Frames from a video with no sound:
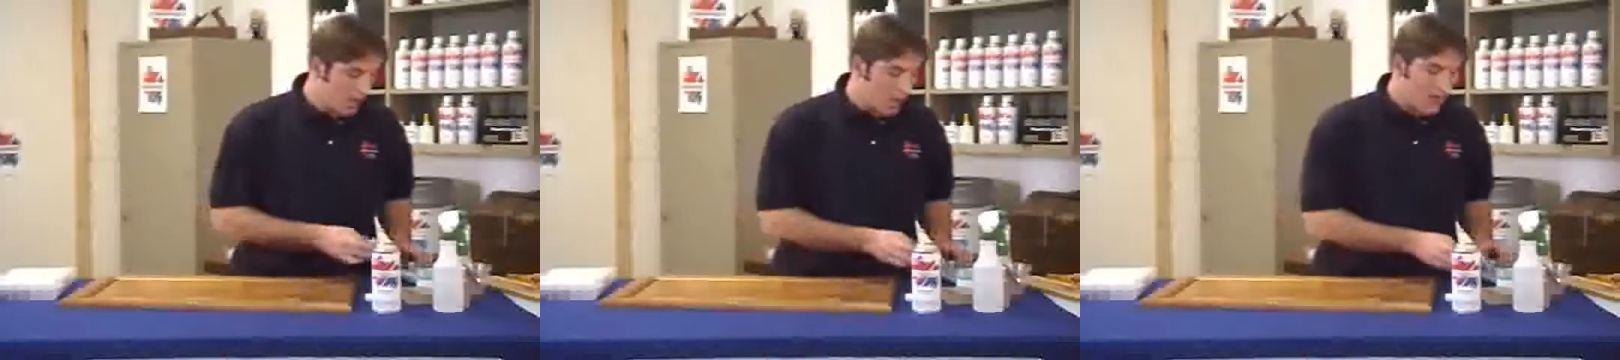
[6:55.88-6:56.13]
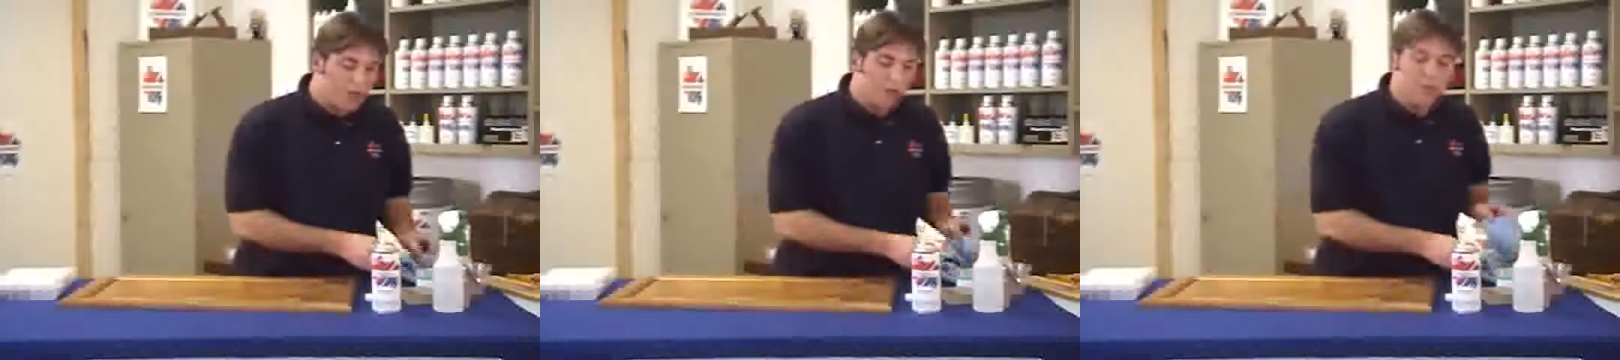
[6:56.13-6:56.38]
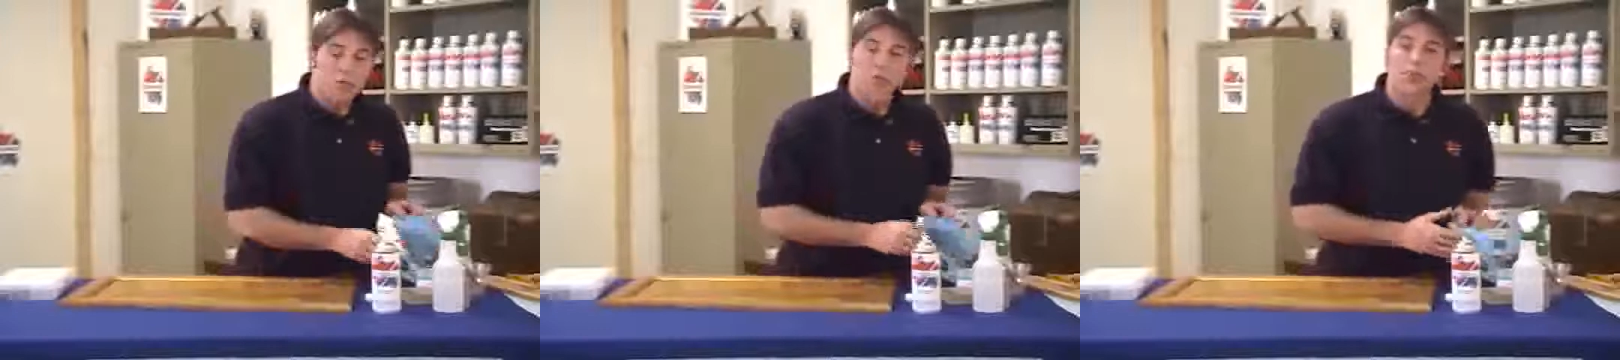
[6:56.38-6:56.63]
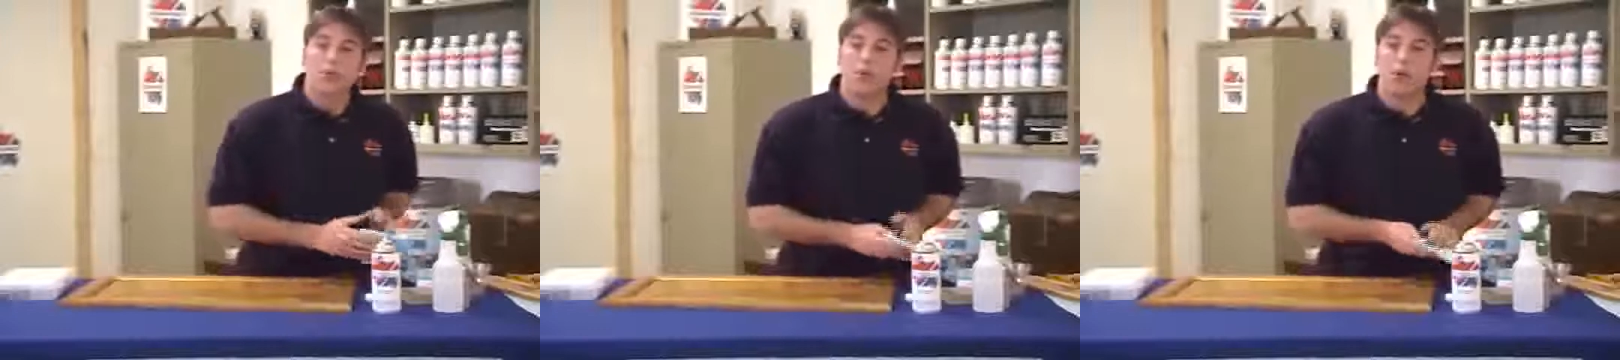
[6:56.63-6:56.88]
And to
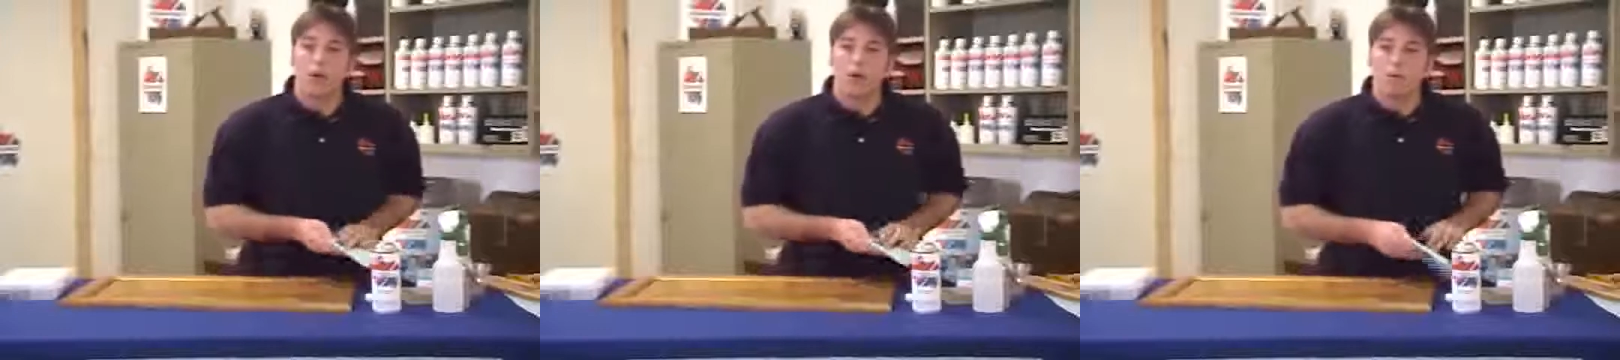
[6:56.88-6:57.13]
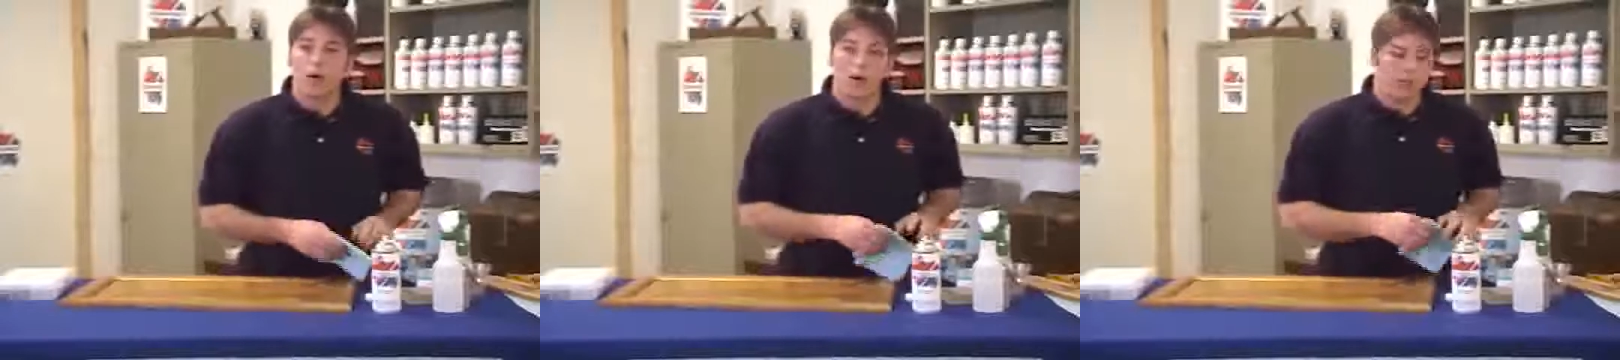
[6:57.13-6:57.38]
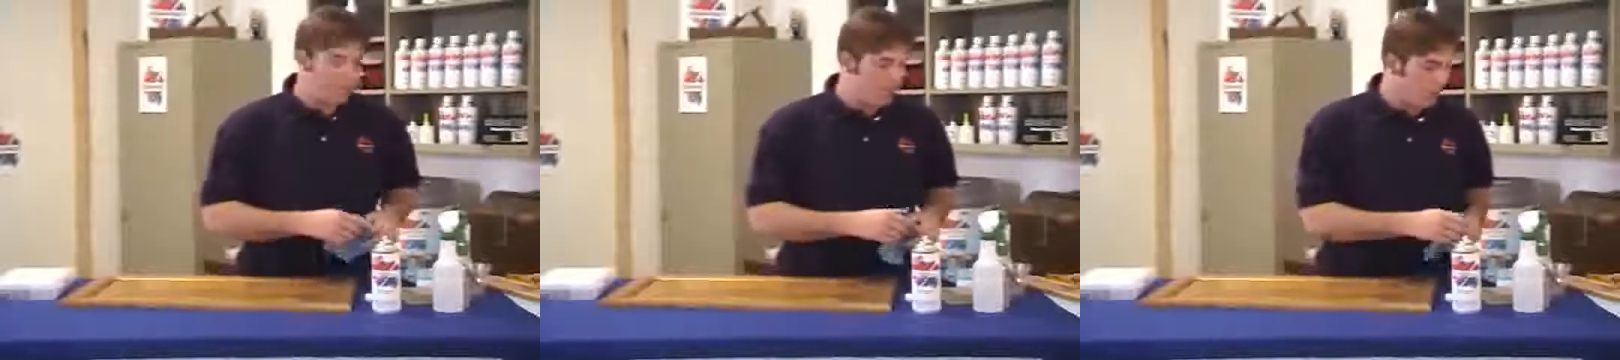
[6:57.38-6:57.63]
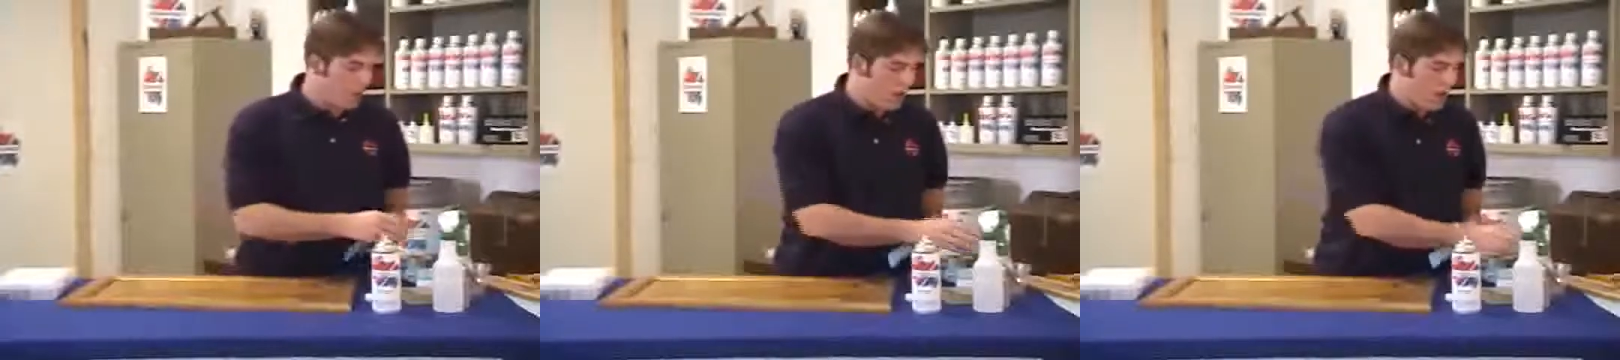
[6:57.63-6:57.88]
remove the burn-in balm,
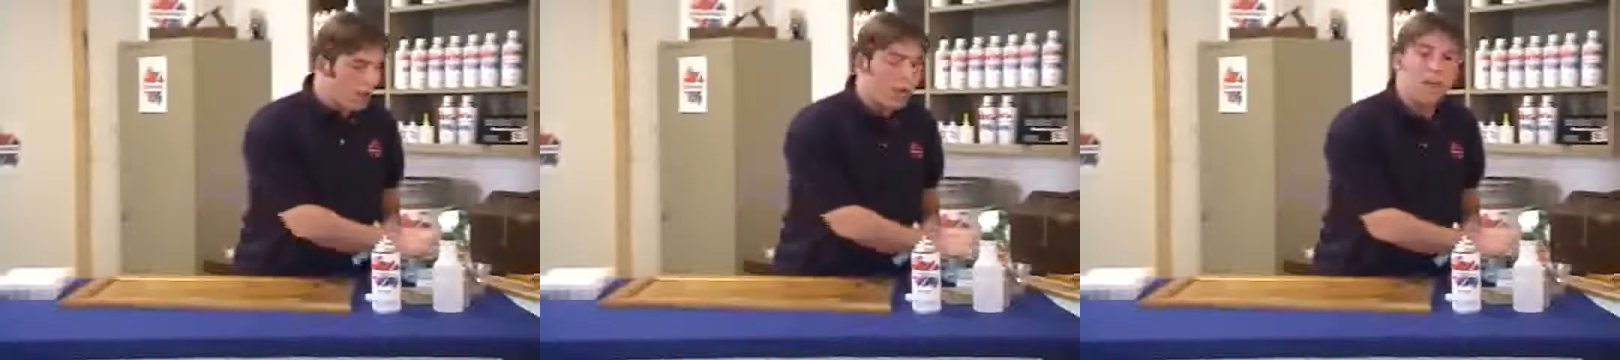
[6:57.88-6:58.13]
we